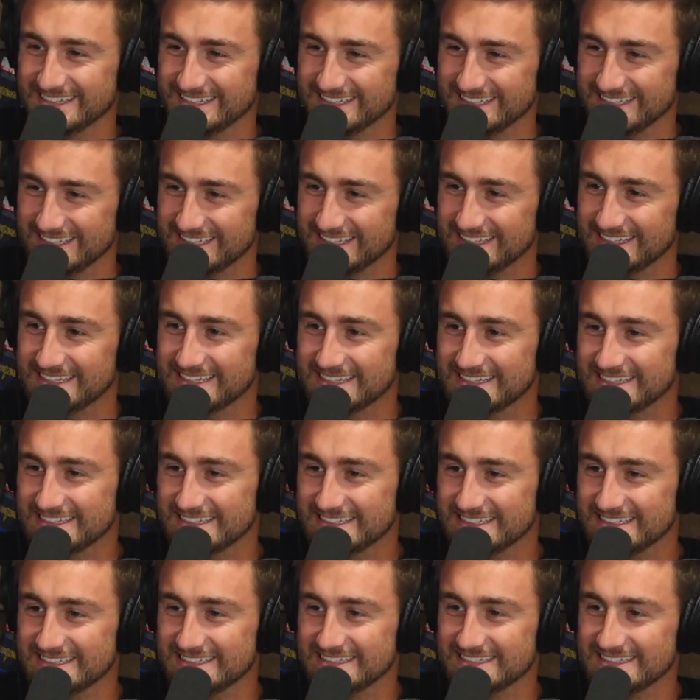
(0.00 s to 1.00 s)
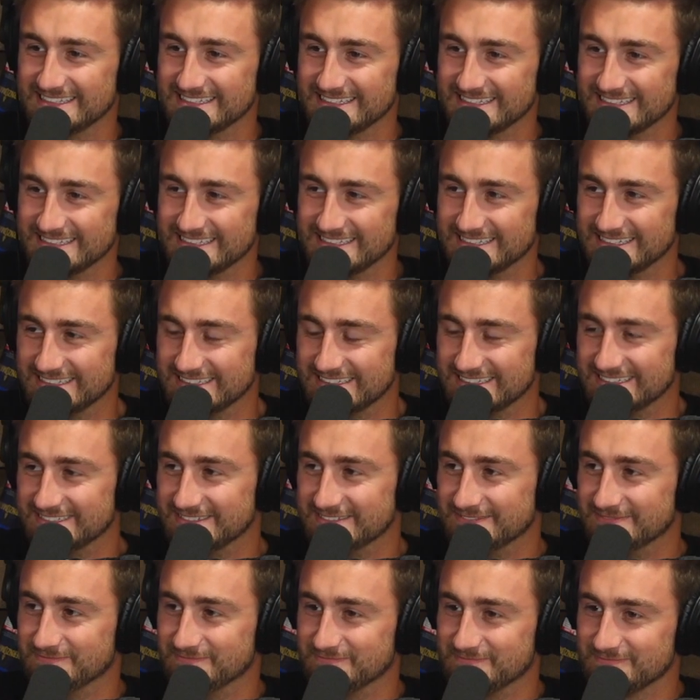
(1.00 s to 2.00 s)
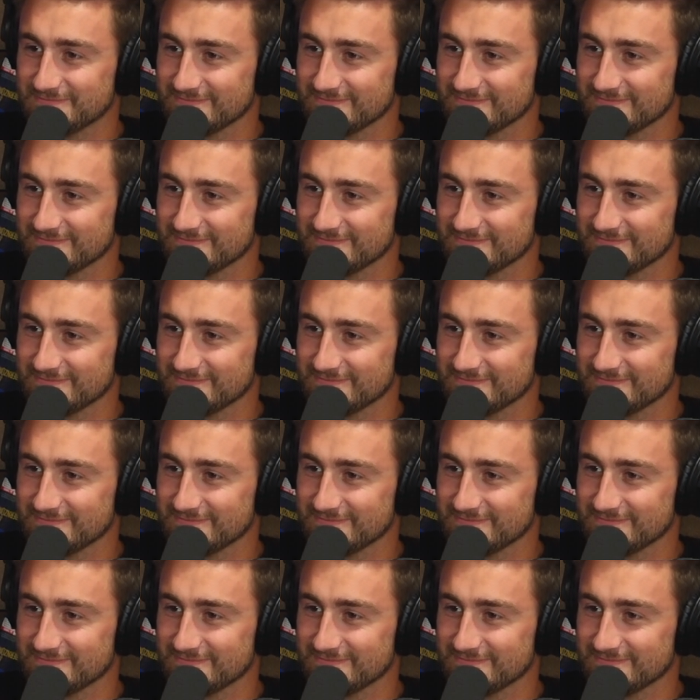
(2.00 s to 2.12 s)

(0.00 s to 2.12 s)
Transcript: [no speech]